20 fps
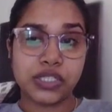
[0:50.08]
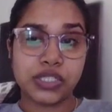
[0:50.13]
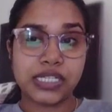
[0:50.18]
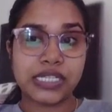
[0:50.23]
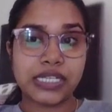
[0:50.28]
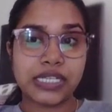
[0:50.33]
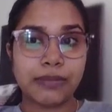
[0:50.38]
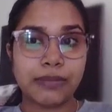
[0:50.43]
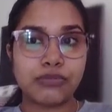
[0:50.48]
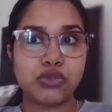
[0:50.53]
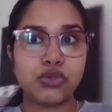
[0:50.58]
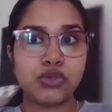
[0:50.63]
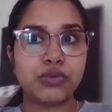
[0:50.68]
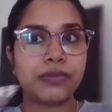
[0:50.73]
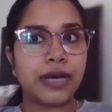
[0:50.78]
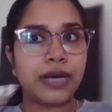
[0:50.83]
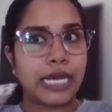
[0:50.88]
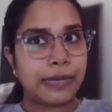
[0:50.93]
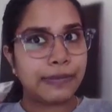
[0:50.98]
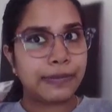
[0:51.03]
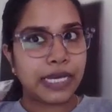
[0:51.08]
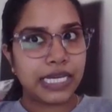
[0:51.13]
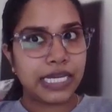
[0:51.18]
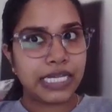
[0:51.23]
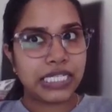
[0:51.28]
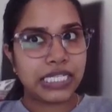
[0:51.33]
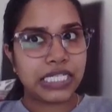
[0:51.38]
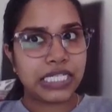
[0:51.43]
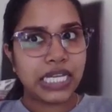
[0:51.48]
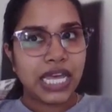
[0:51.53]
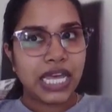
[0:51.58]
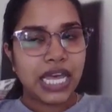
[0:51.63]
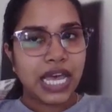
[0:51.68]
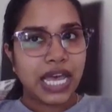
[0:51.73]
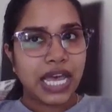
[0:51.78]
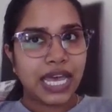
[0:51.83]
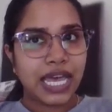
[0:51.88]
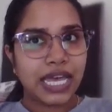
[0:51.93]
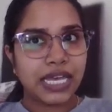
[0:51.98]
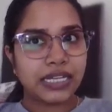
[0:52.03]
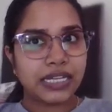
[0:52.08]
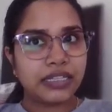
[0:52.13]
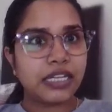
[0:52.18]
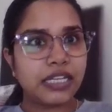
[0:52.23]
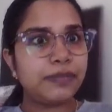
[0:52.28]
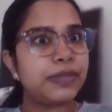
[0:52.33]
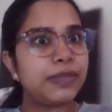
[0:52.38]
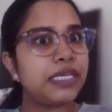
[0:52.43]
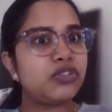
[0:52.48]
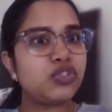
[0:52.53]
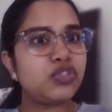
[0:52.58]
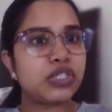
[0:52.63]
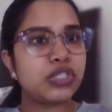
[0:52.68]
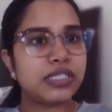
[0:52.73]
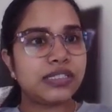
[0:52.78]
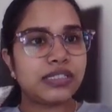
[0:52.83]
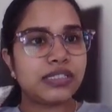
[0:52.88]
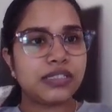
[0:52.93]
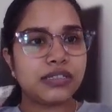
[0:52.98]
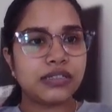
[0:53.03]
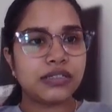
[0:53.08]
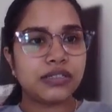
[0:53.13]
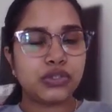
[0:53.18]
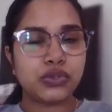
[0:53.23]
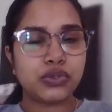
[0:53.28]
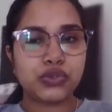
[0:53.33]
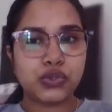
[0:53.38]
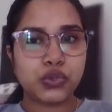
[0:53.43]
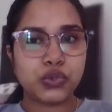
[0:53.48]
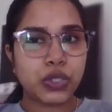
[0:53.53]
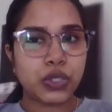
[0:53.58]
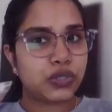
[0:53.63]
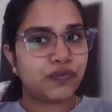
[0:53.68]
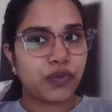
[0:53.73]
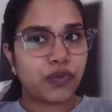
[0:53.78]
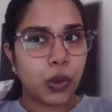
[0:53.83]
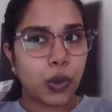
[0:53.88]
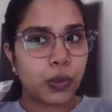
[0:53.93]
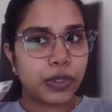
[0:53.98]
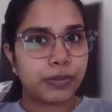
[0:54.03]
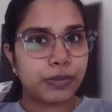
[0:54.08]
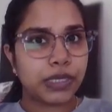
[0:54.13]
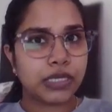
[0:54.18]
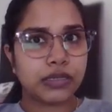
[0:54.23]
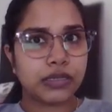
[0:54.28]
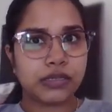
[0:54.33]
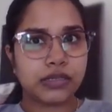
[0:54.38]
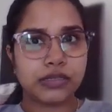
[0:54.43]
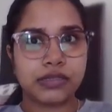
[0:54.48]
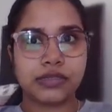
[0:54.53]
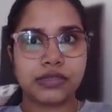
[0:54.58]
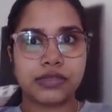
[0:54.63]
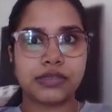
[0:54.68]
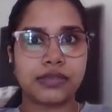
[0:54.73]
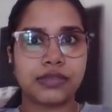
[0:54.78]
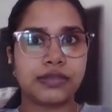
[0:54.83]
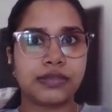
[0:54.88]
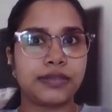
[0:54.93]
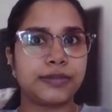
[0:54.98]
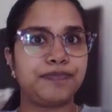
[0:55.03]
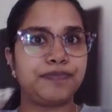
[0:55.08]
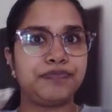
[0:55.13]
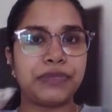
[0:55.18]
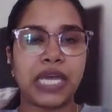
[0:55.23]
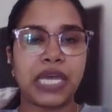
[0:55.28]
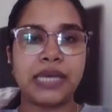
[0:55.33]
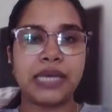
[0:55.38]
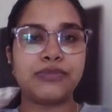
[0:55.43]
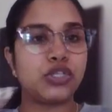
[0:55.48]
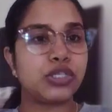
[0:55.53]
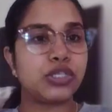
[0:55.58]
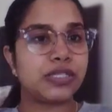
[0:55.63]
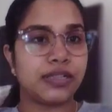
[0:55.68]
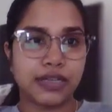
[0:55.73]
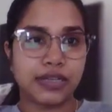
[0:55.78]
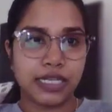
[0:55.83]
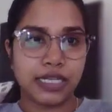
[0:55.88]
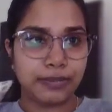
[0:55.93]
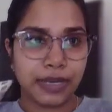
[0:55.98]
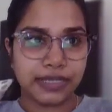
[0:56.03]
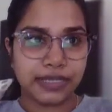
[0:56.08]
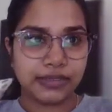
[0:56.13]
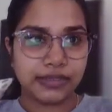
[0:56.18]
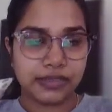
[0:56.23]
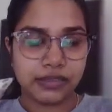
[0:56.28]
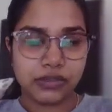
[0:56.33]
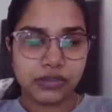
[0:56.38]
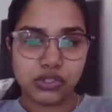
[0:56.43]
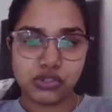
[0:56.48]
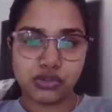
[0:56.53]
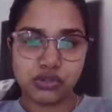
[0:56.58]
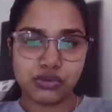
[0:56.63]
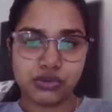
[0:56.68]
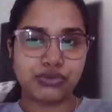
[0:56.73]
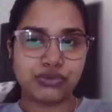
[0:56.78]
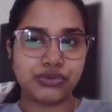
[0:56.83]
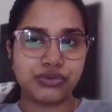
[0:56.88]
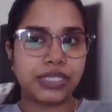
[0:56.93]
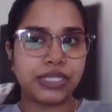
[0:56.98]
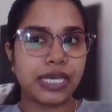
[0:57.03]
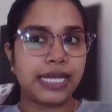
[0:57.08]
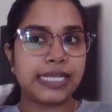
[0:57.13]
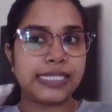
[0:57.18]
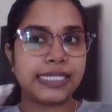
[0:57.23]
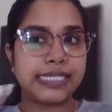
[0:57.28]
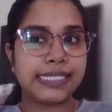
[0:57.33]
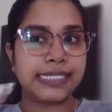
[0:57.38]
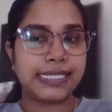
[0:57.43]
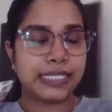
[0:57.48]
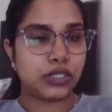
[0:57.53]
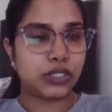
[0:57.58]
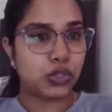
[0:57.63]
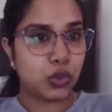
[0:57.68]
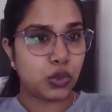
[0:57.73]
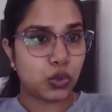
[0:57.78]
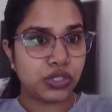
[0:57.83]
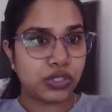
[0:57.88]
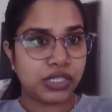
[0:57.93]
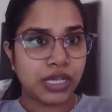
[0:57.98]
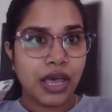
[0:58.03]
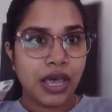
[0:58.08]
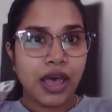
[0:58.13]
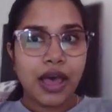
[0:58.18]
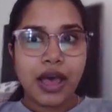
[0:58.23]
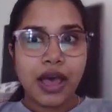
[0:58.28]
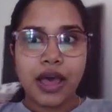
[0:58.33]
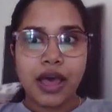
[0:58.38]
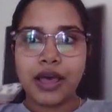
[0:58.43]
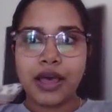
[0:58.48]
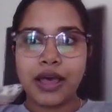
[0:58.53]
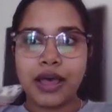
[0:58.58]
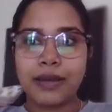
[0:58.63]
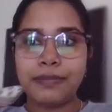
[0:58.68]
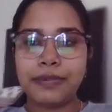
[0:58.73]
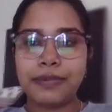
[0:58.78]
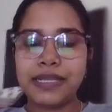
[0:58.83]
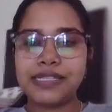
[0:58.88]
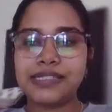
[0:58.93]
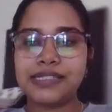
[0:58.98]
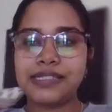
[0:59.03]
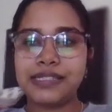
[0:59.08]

that come to my mind, and they'll be just straightforward because I'm just learning Python. So yeah, I'll stick to those. Plus